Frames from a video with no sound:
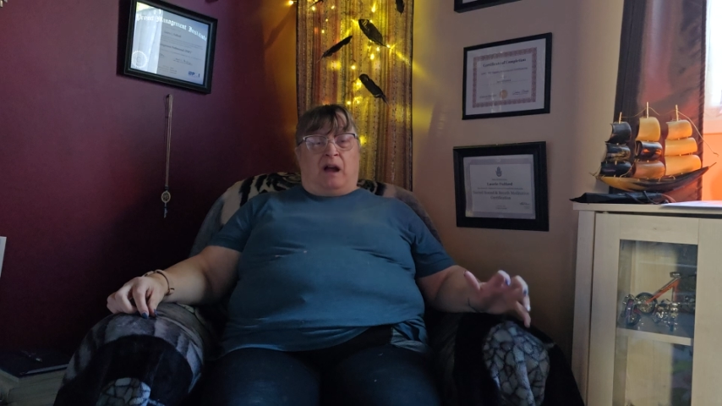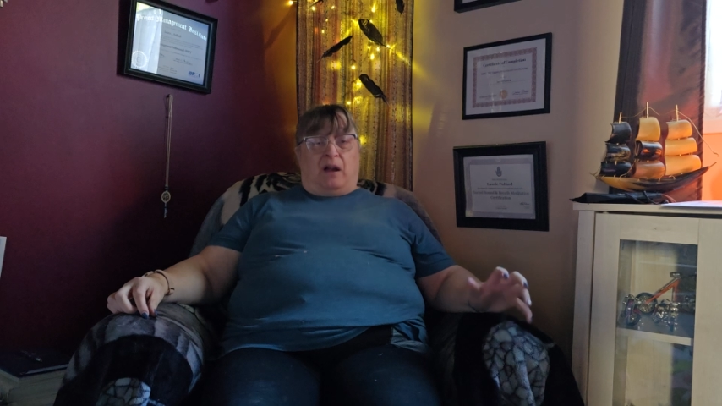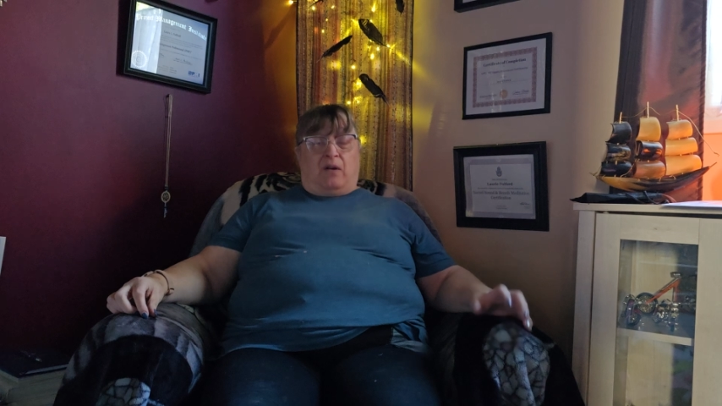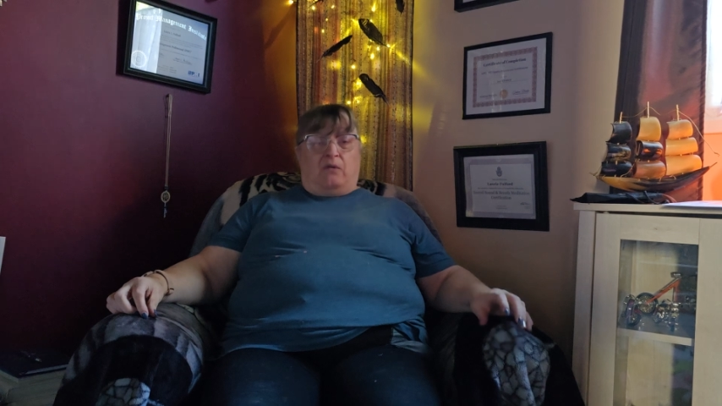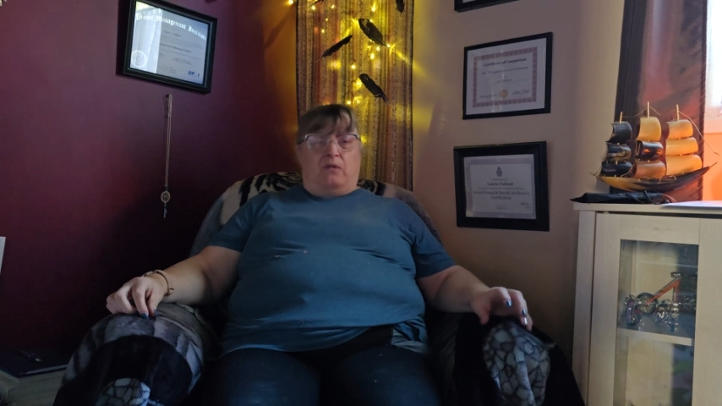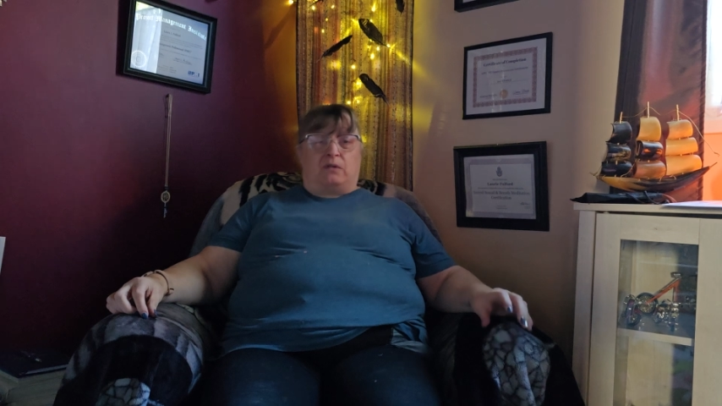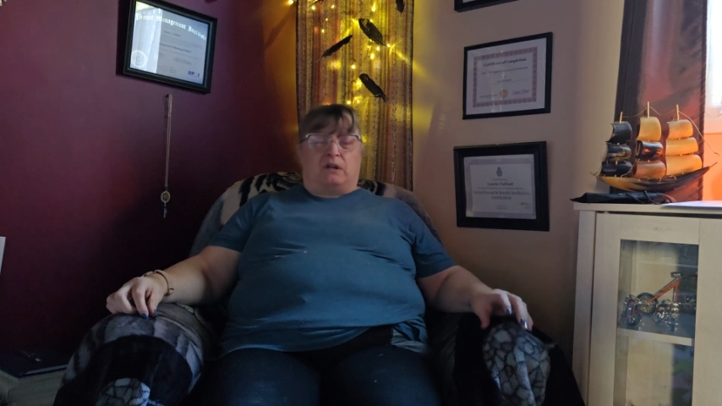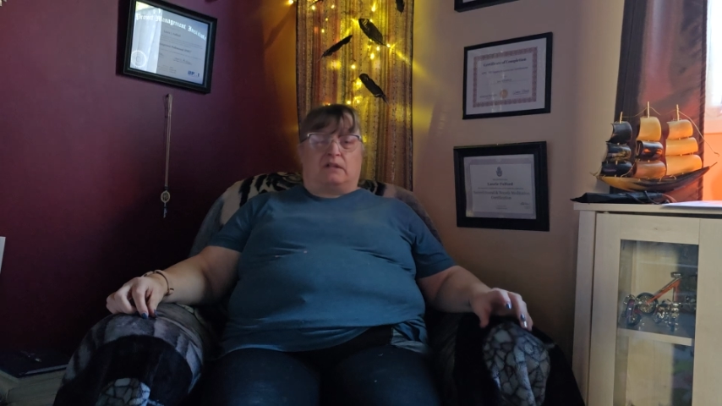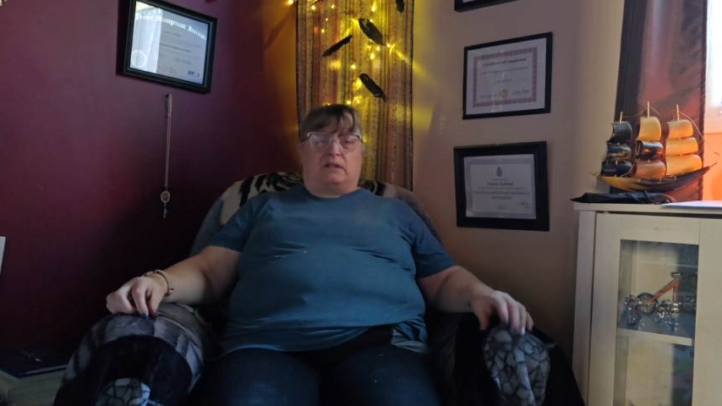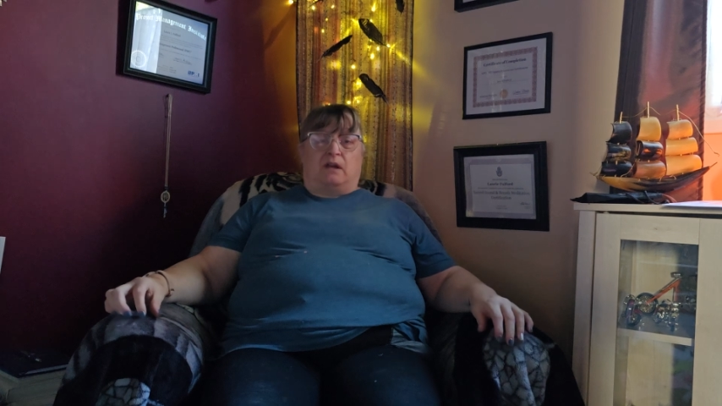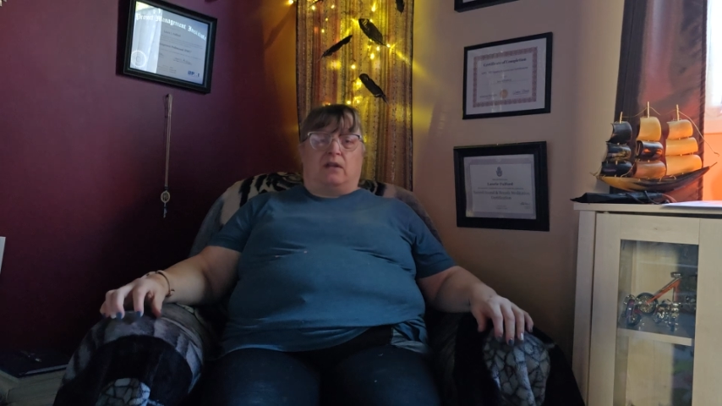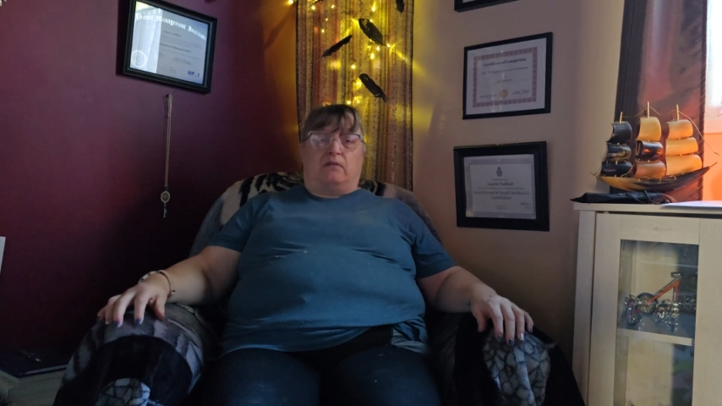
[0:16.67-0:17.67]
I know there's
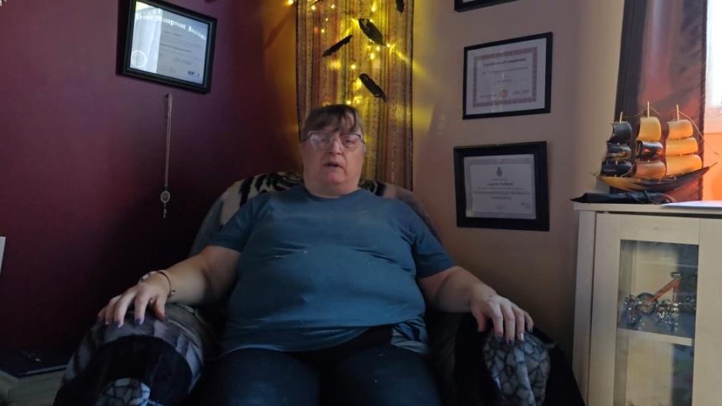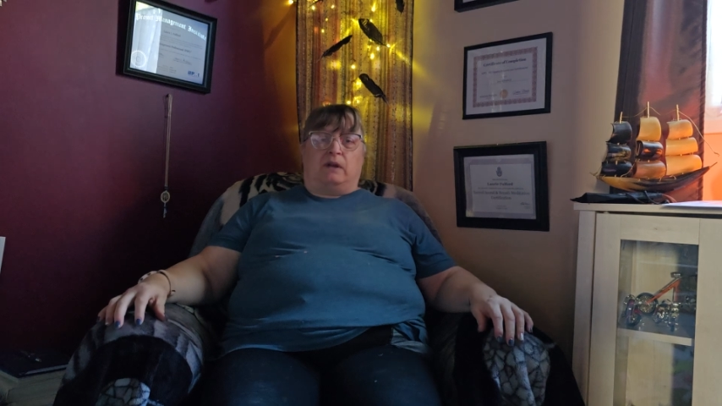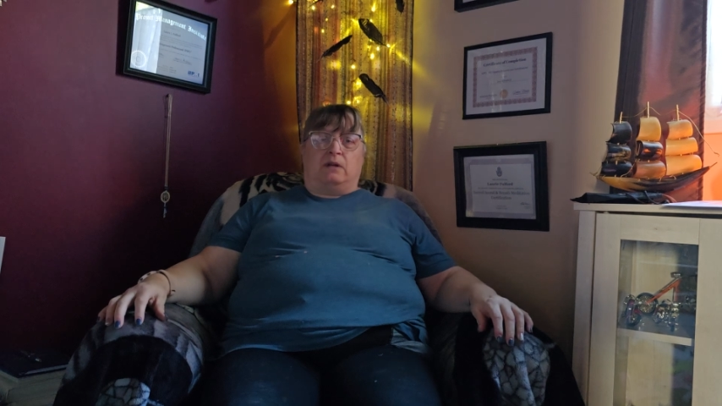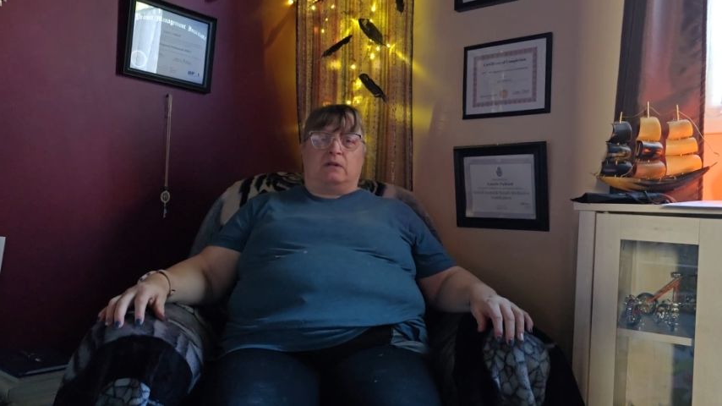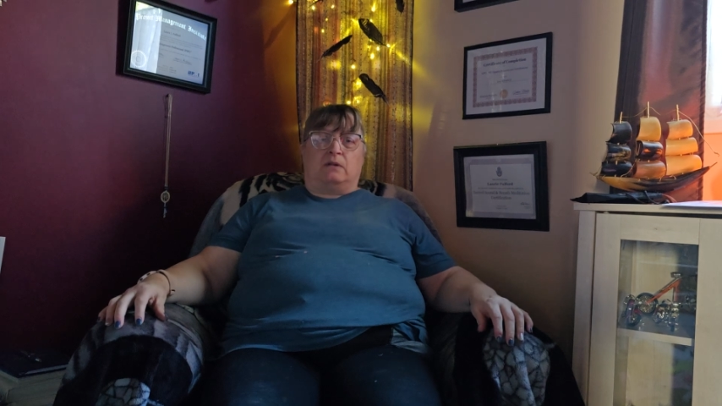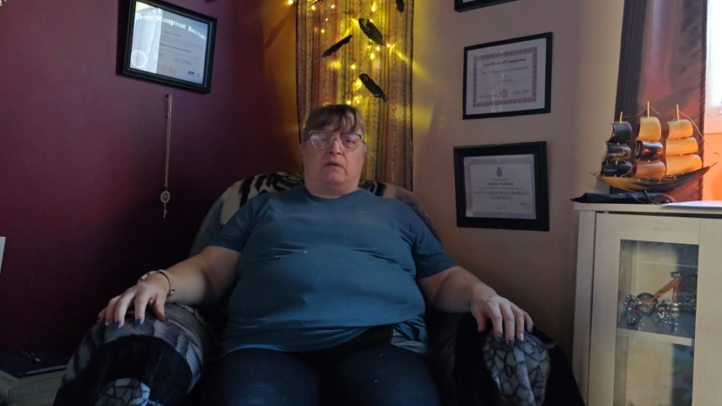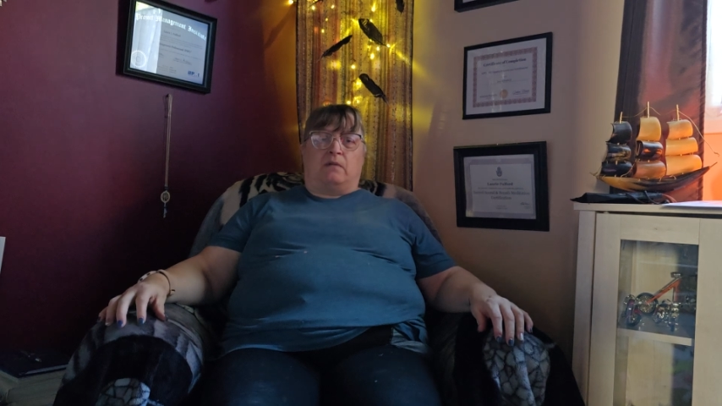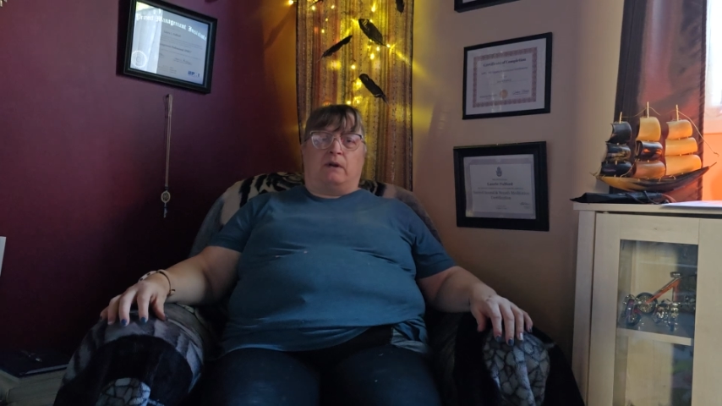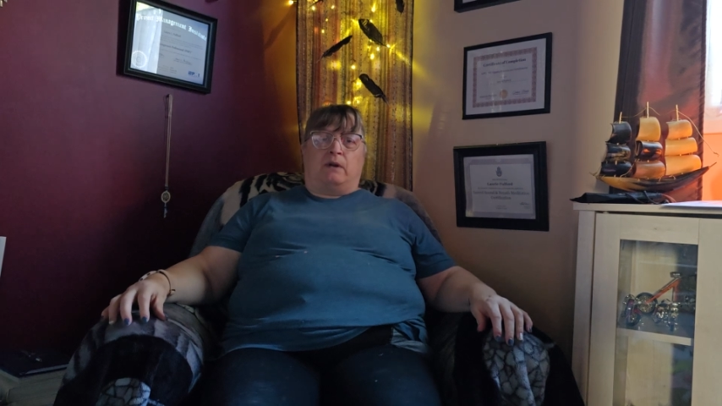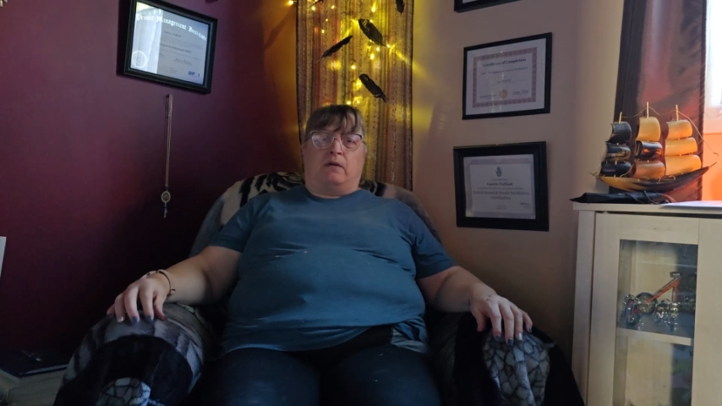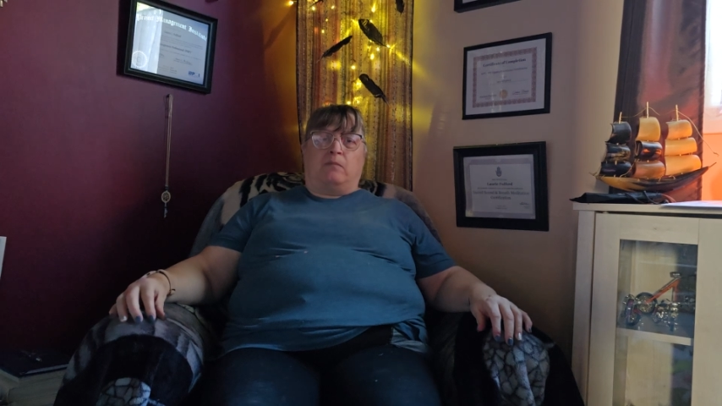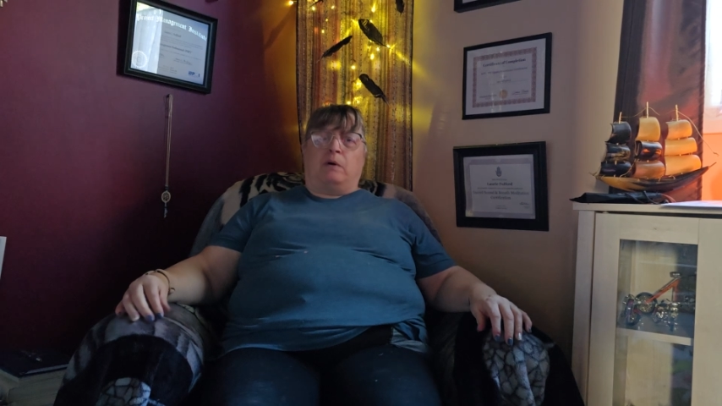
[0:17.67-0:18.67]
lots of other videos out
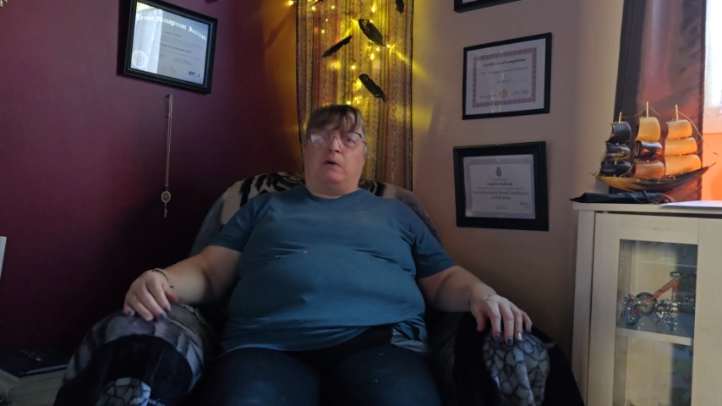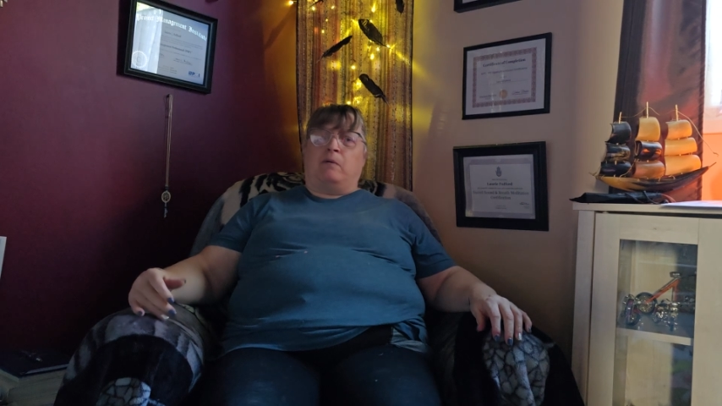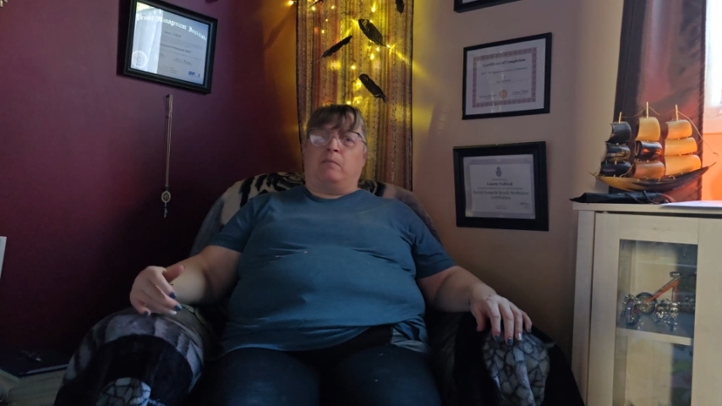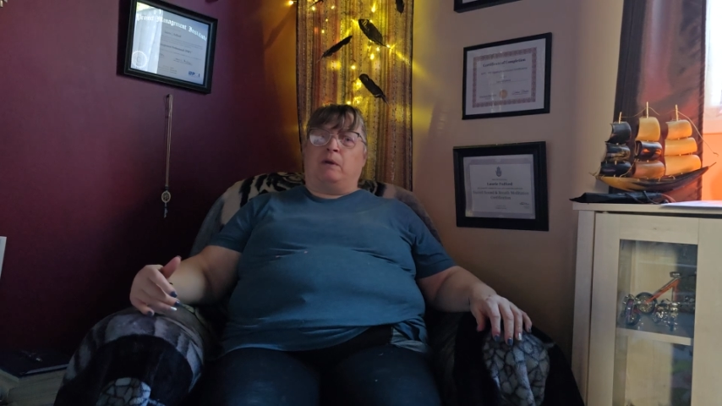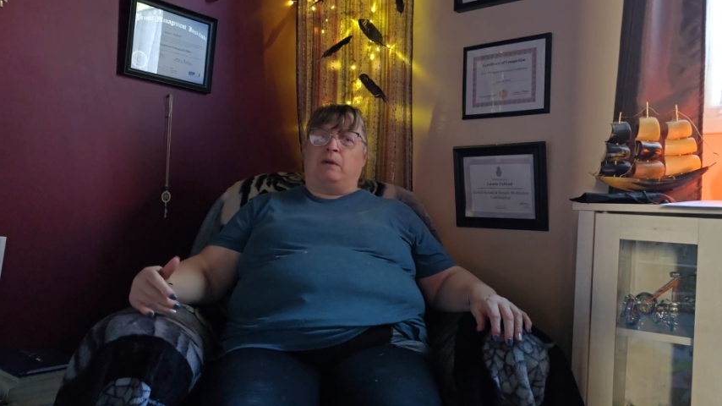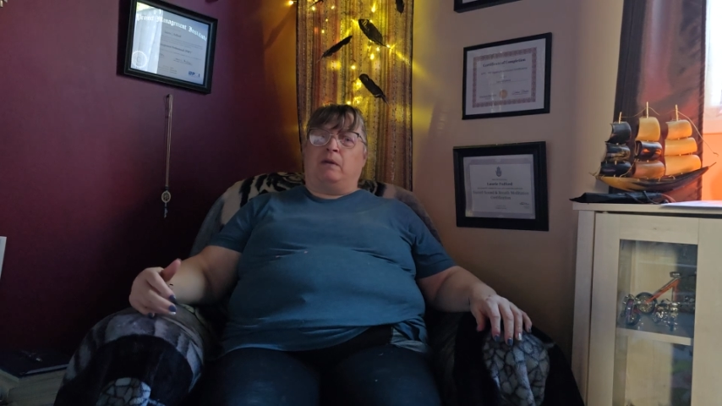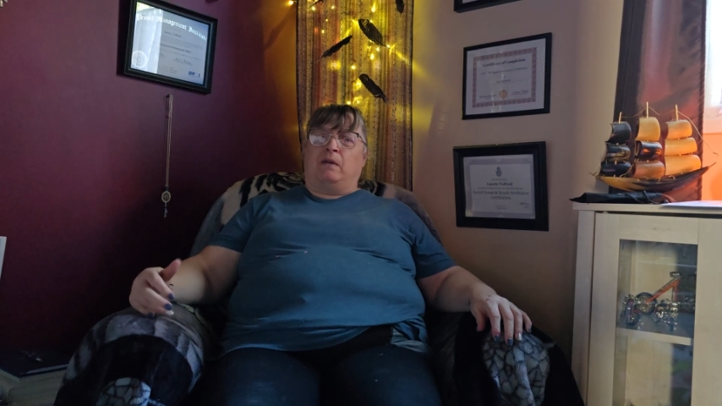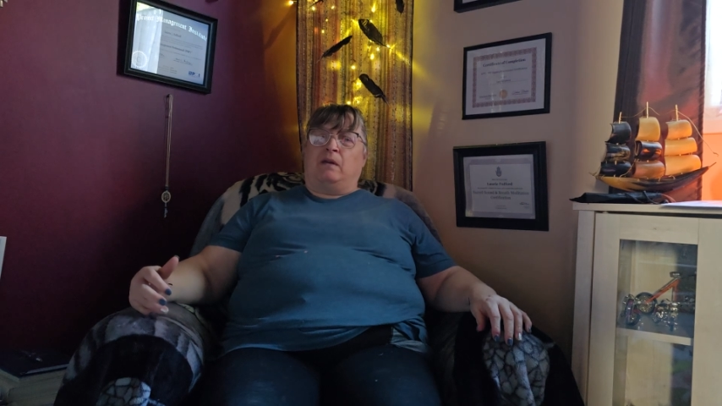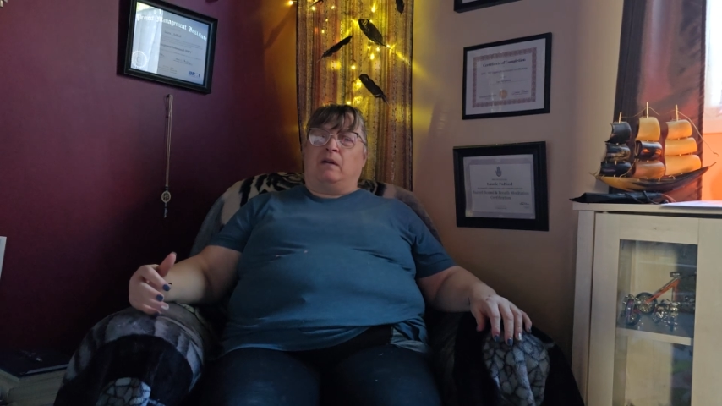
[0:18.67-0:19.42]
there about it, but